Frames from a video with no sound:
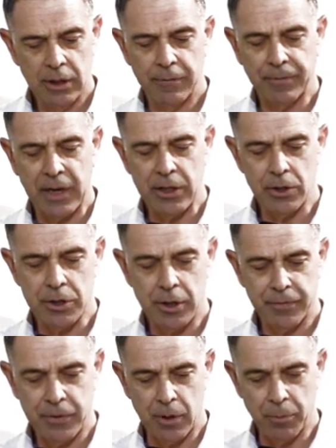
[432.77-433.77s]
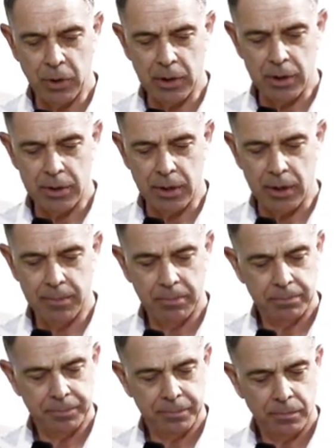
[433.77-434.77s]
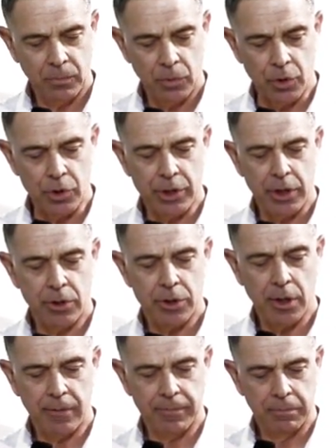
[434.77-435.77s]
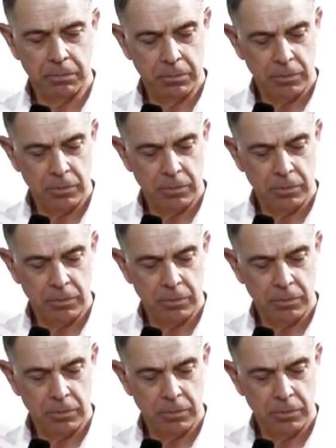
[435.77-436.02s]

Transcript: Find yourself there, Moughenda said. Do you see yourself?